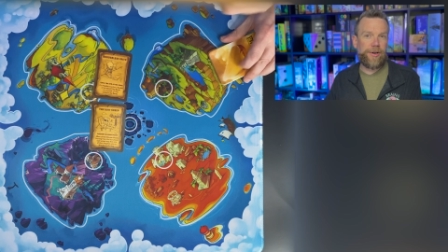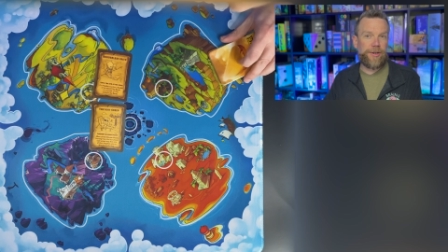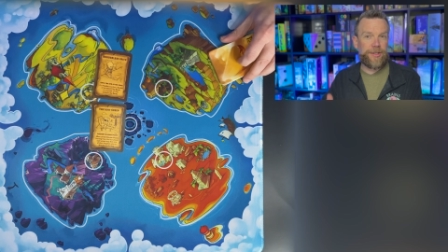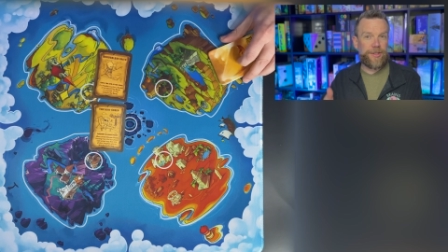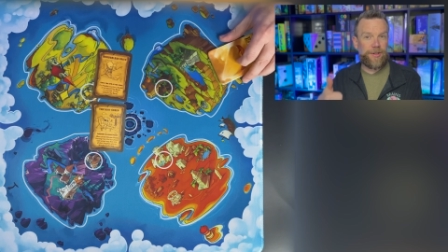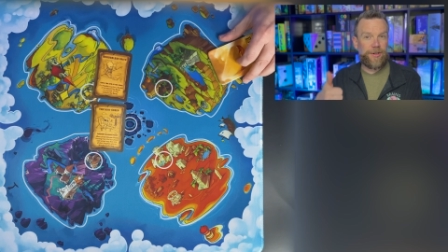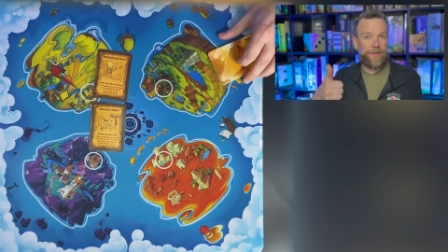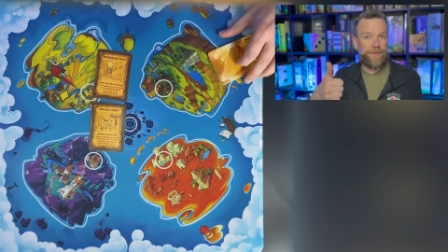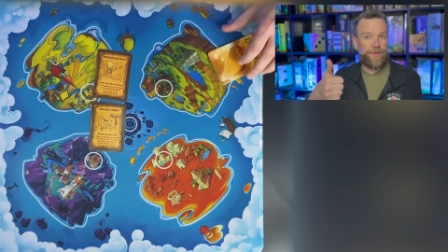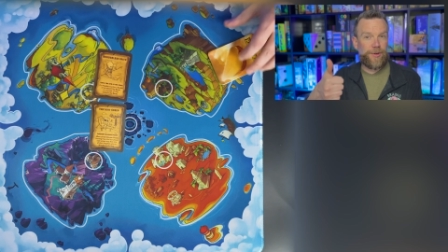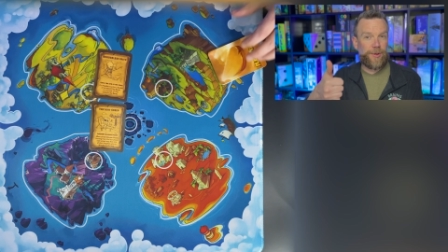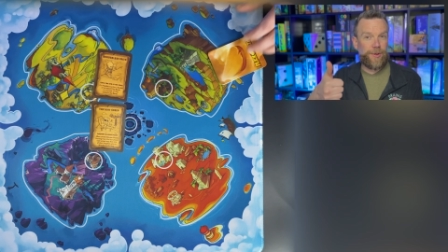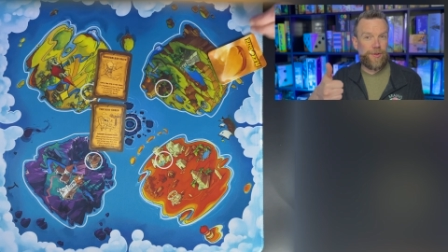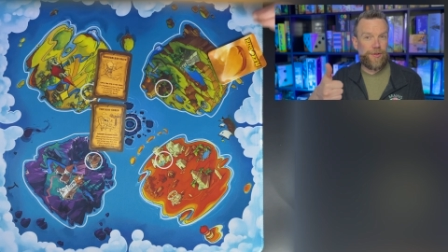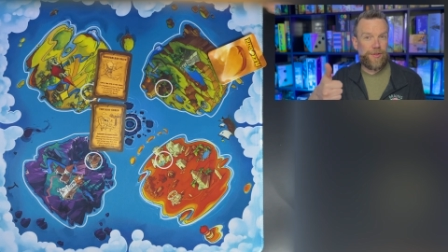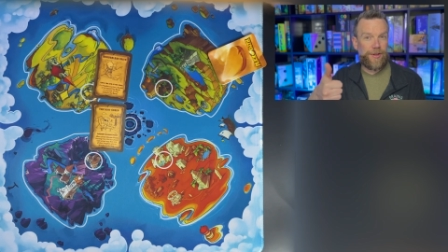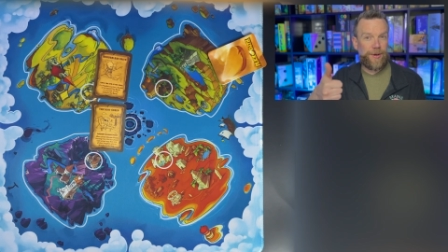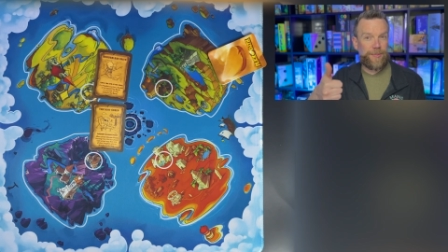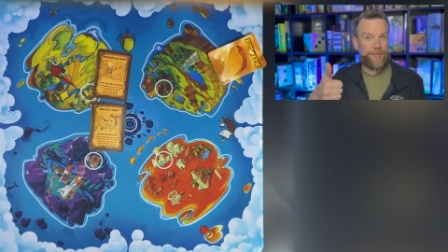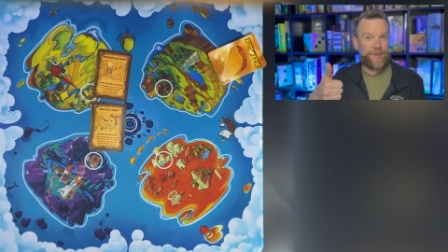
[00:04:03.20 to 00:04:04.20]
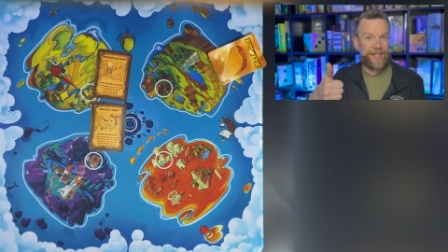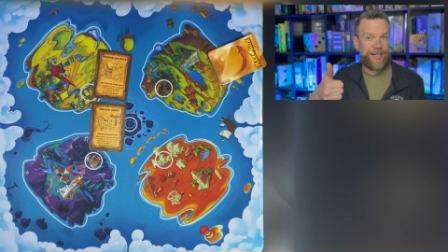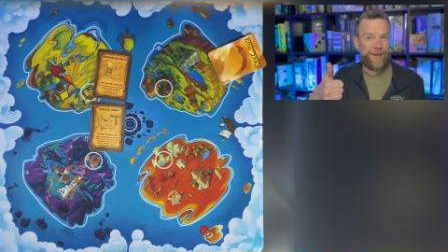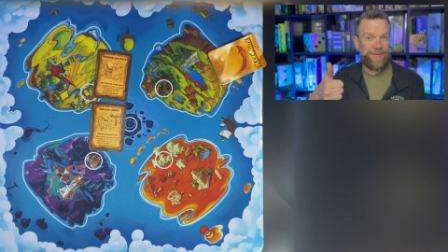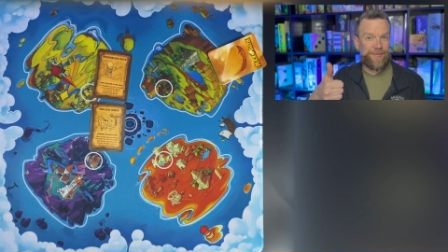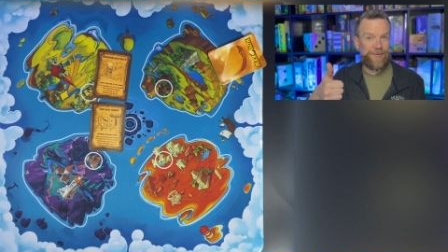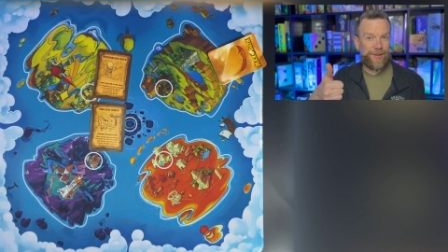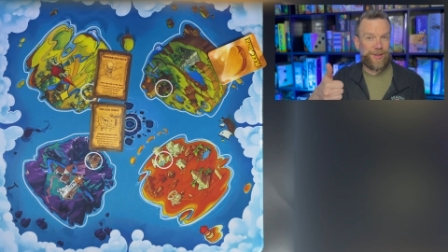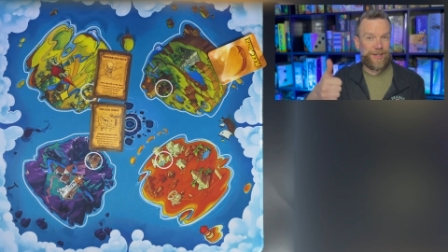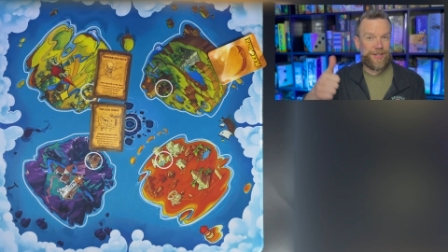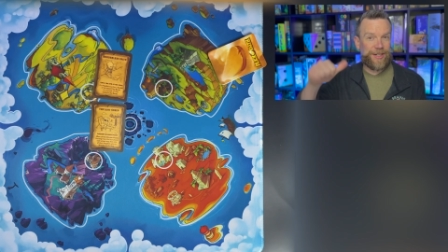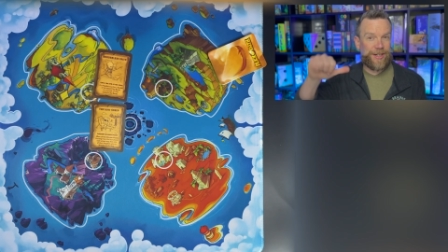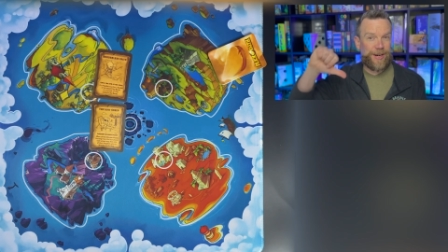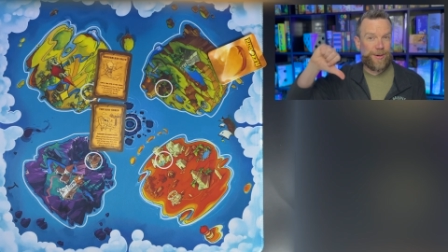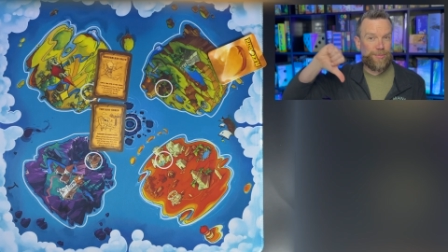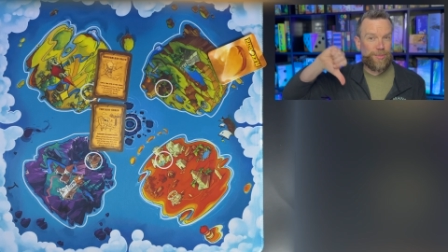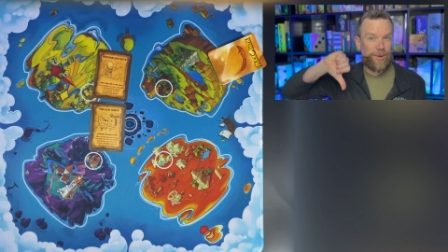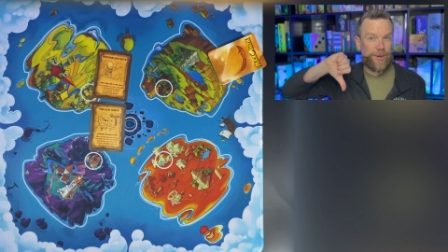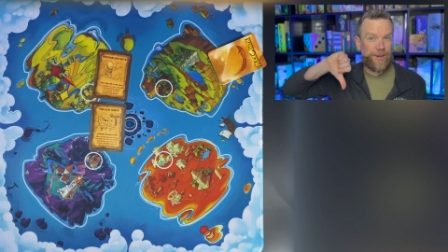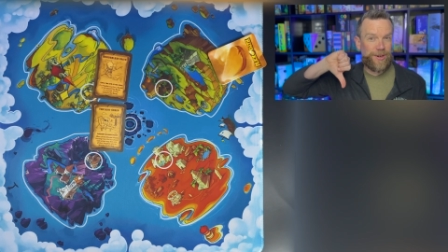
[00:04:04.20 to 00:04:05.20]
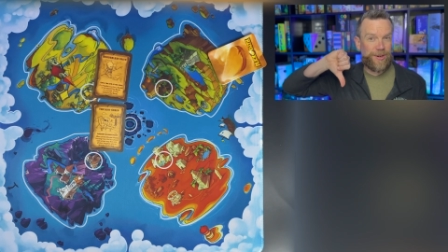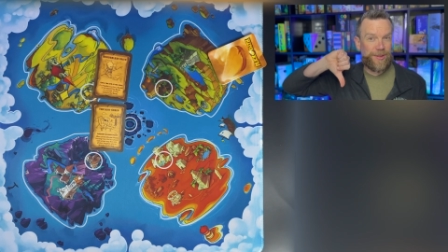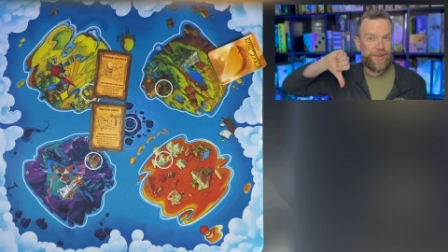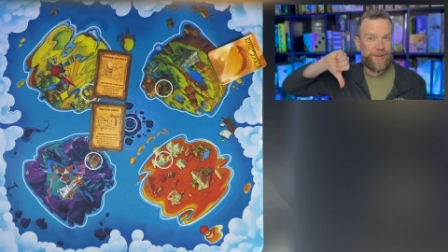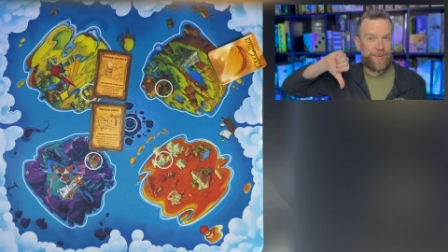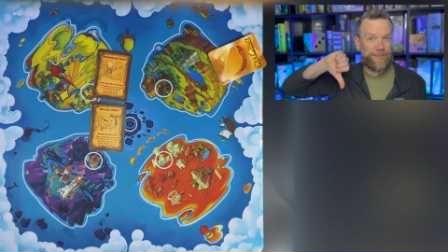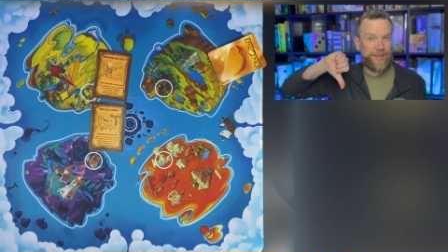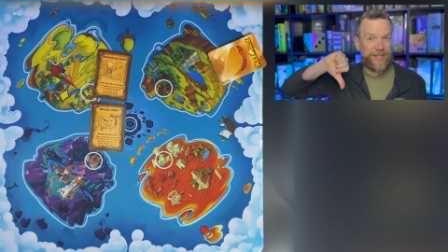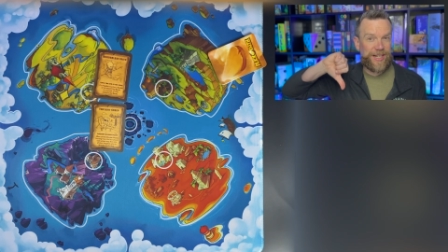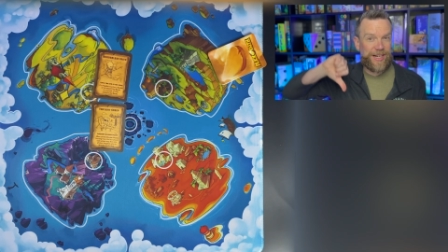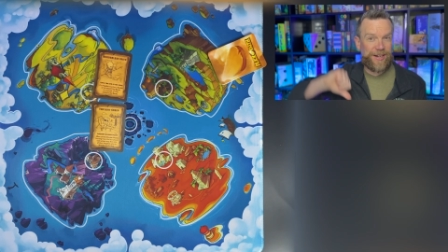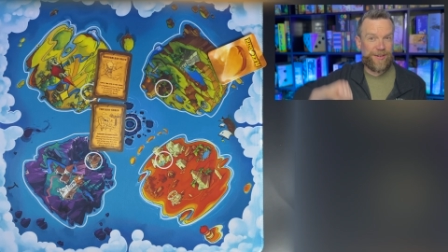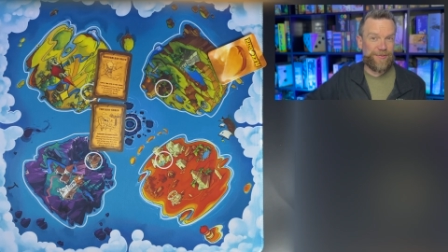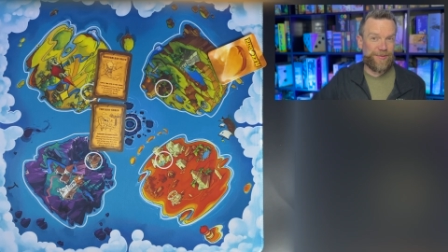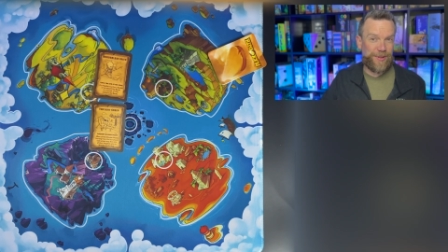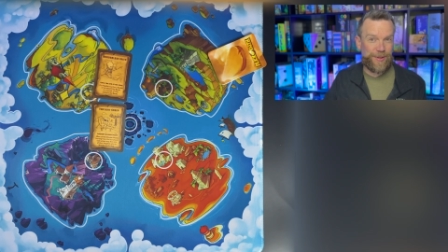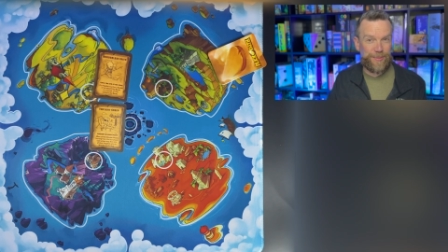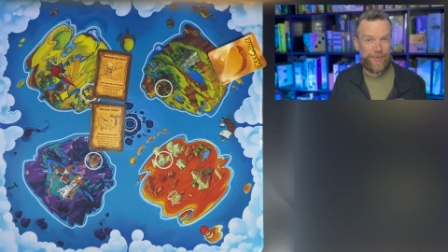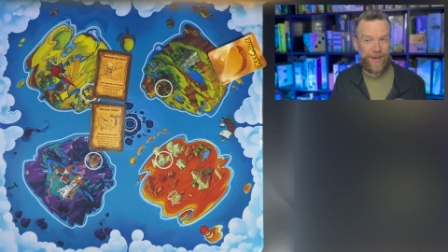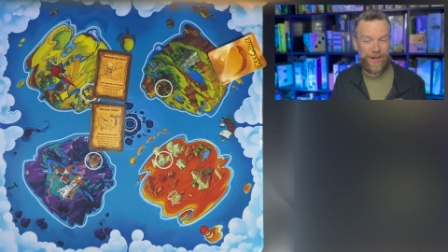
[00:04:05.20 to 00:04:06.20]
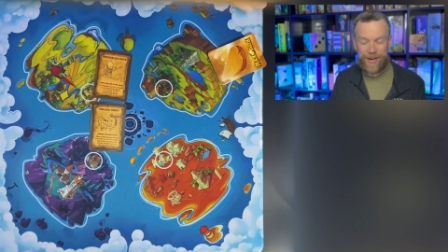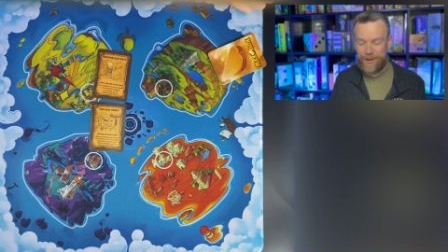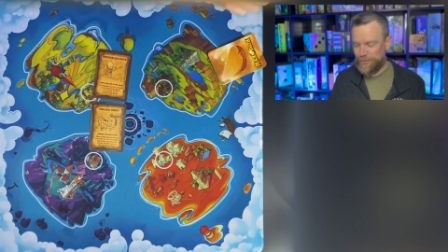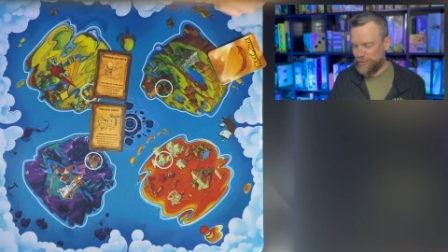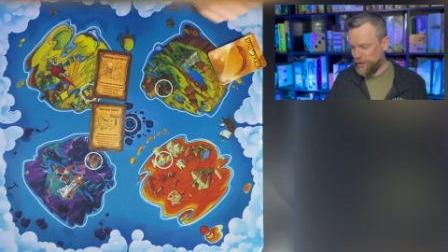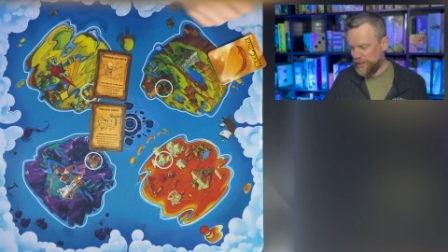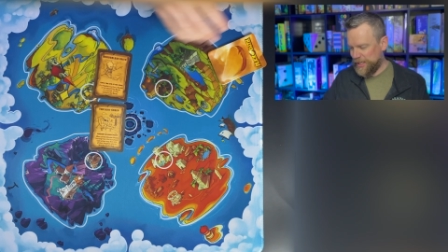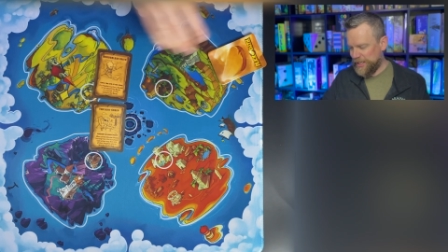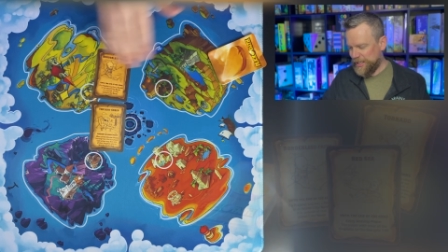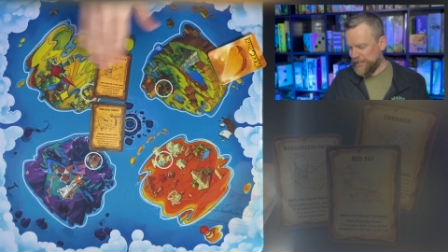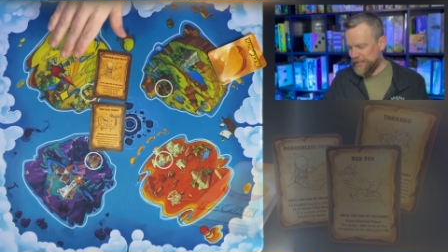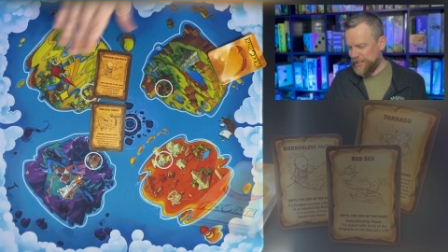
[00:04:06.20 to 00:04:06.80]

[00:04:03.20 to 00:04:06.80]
is going to vote thumbs up for the top one or thumbs down for the bottom one